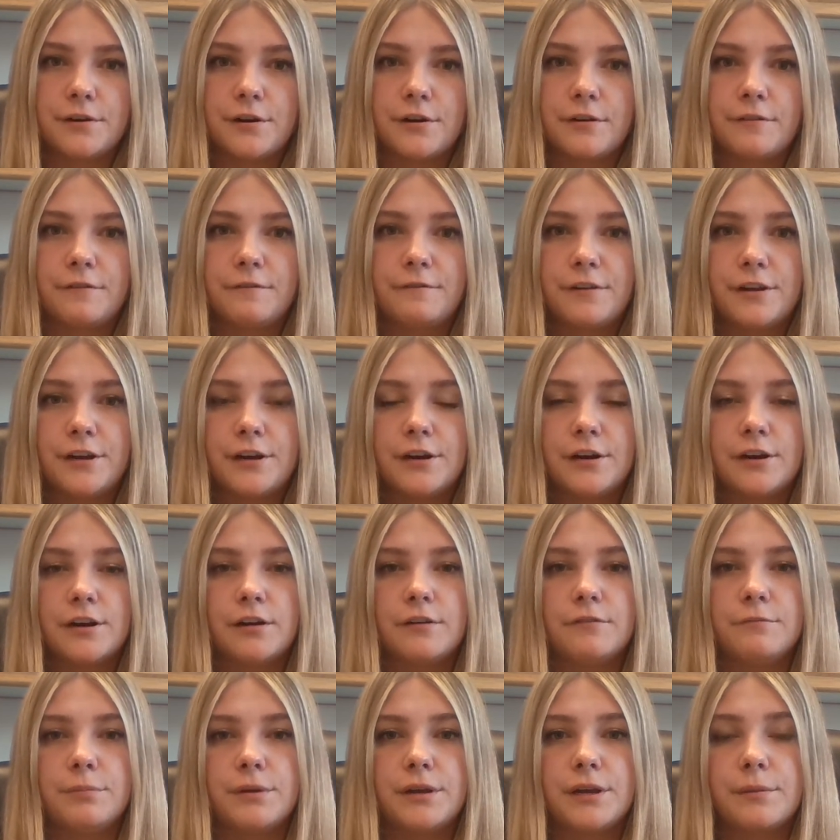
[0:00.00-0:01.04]
her fear
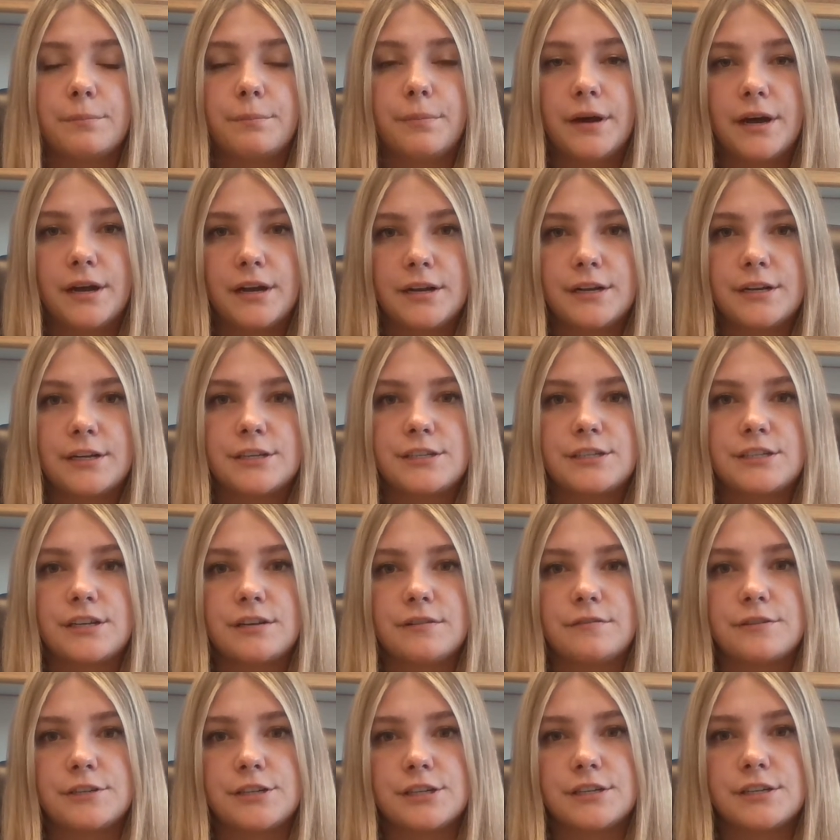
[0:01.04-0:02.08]
of being punished
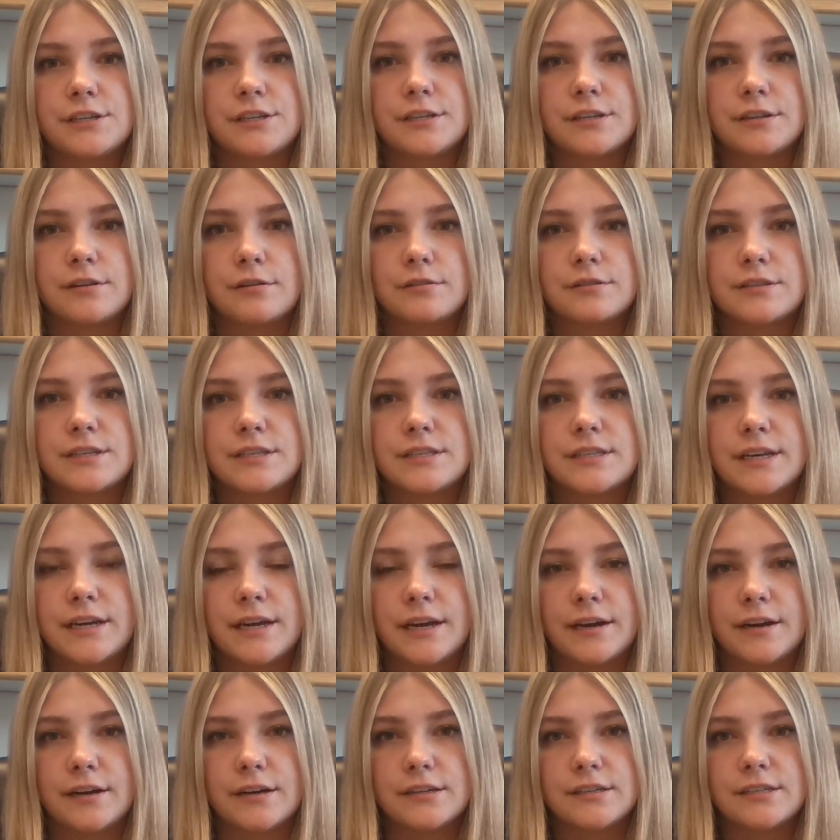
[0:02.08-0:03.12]
if she discloses
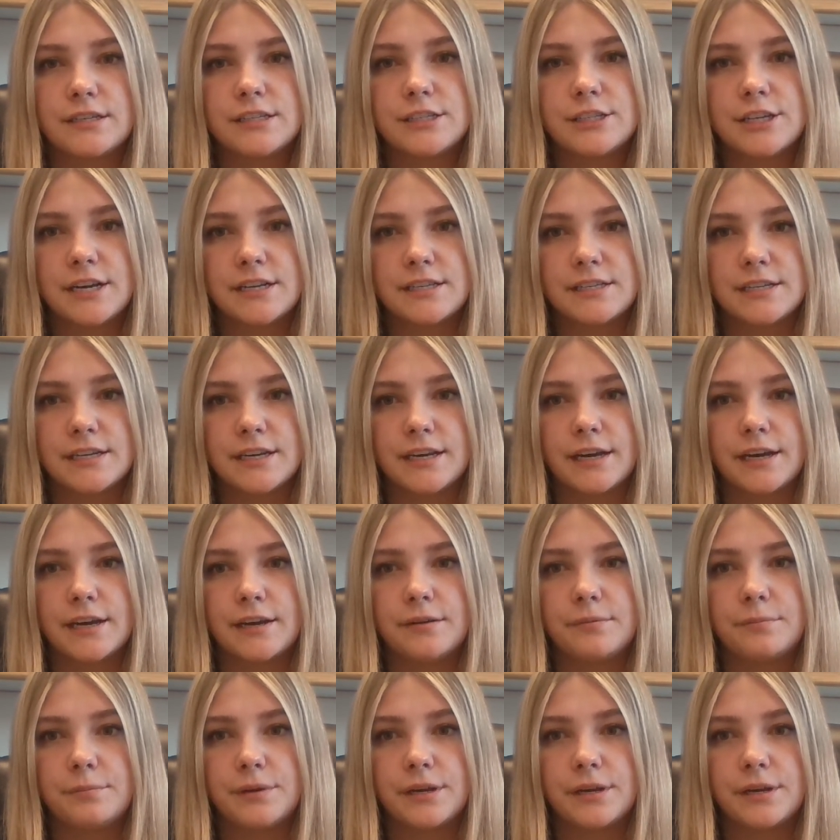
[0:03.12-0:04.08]
the error to Jessica,